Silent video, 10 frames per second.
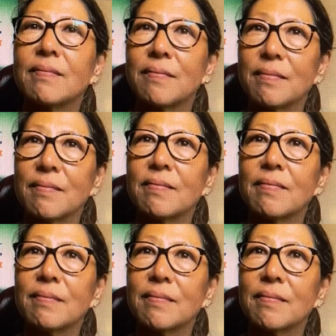
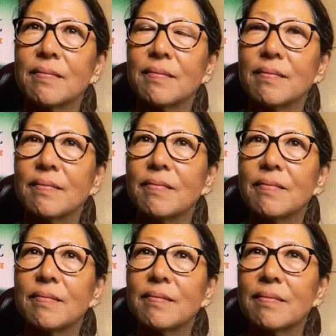
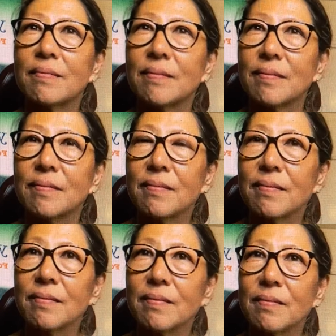
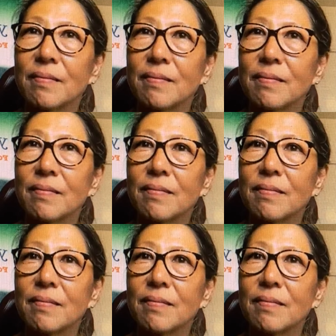(not speaking)